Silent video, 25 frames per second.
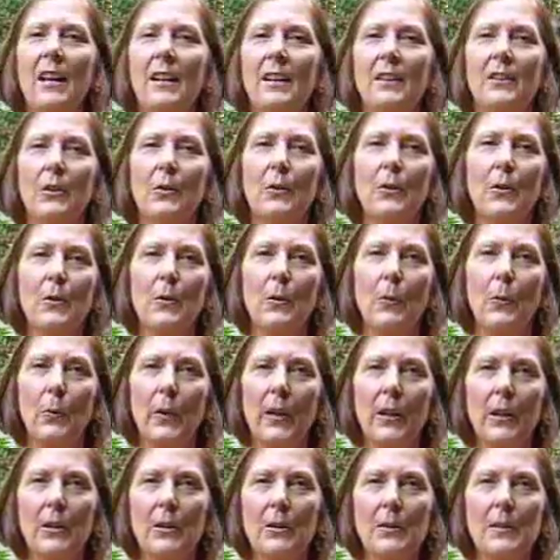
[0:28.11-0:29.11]
During the
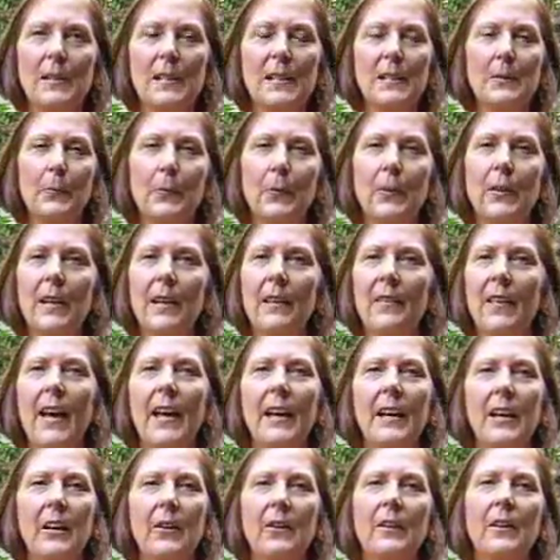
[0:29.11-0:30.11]
winter and spring,
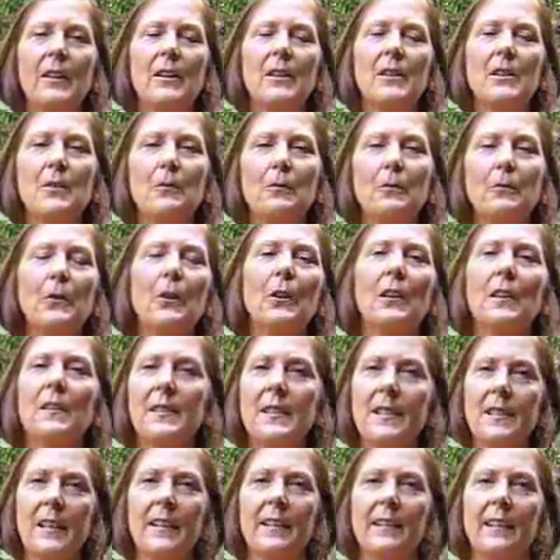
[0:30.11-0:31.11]
that area is full of
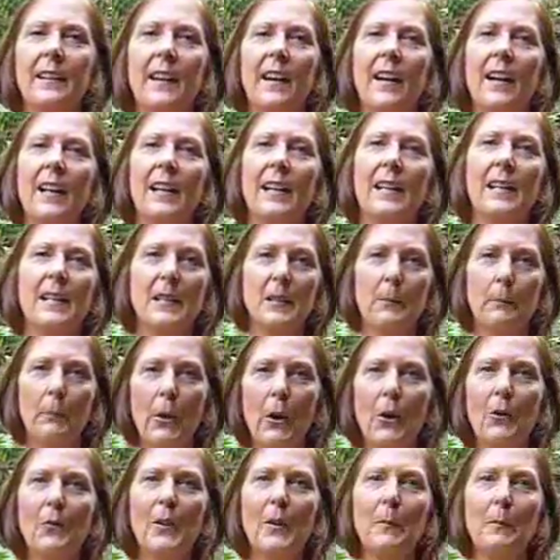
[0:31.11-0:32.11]
sunlight and is a
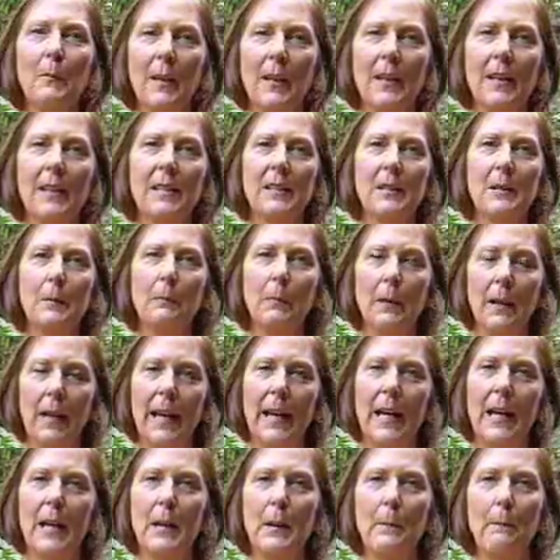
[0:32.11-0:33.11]
perfect place to
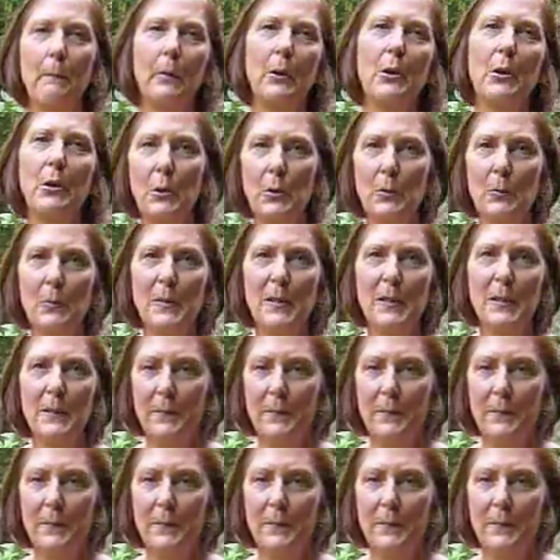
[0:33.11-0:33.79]
plant bulbs.